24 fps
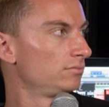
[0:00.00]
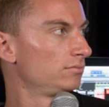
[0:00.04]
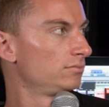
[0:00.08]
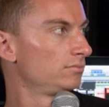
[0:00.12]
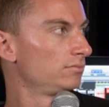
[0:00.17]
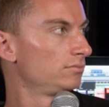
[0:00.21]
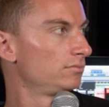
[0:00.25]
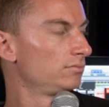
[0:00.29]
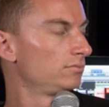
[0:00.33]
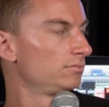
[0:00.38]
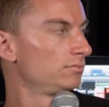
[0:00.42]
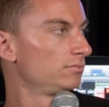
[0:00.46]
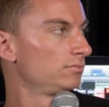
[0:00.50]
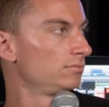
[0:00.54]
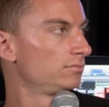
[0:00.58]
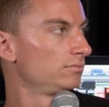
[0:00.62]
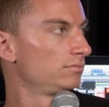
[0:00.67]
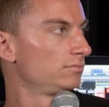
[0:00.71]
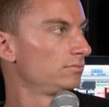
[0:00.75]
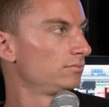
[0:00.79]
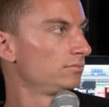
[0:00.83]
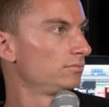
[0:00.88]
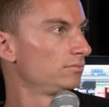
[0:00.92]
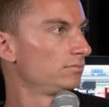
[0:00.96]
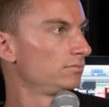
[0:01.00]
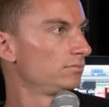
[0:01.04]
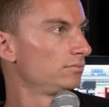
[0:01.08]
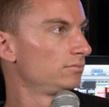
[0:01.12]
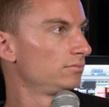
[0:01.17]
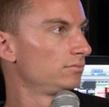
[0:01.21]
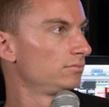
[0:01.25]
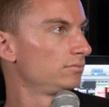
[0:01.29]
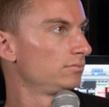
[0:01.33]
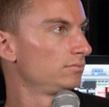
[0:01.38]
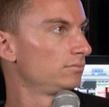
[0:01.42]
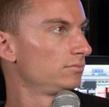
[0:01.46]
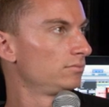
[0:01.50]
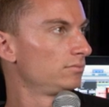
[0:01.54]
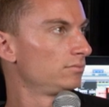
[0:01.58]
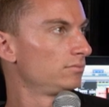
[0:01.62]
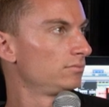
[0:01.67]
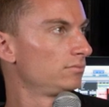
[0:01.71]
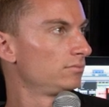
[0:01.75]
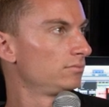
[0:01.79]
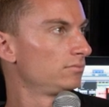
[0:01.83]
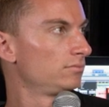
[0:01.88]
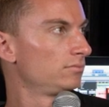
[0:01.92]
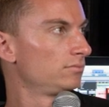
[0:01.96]

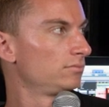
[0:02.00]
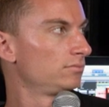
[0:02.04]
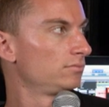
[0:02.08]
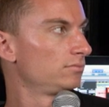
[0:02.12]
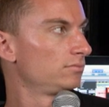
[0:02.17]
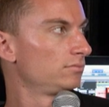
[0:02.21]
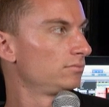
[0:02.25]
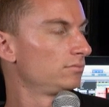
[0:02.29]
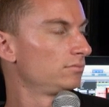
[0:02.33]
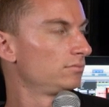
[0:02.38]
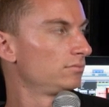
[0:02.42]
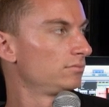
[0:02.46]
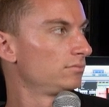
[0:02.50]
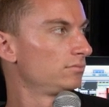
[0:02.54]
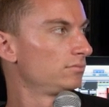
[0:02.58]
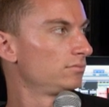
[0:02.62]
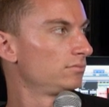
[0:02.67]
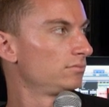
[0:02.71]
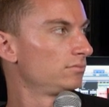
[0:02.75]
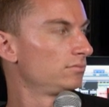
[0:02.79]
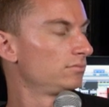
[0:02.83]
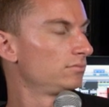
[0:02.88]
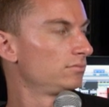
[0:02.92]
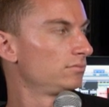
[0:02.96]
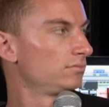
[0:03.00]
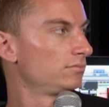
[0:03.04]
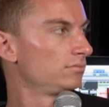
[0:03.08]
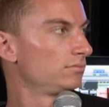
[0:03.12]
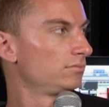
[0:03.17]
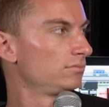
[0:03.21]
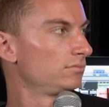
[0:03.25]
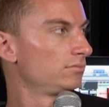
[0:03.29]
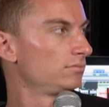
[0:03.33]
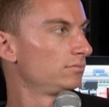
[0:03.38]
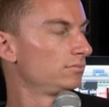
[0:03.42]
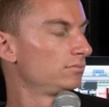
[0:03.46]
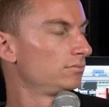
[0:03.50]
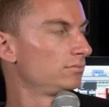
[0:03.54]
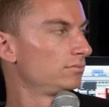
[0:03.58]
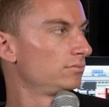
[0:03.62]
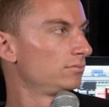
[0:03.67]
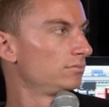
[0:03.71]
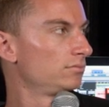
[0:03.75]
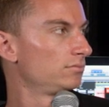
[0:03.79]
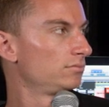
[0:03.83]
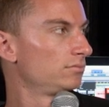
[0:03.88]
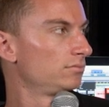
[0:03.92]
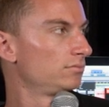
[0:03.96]

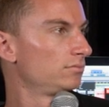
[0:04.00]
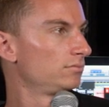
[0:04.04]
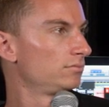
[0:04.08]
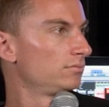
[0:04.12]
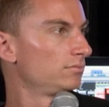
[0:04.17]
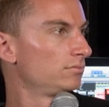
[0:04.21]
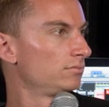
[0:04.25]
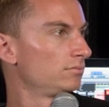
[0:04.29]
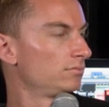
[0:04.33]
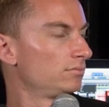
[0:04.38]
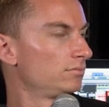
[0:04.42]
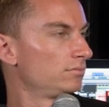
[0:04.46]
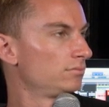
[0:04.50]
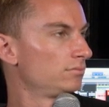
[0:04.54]
The person shown says nothing.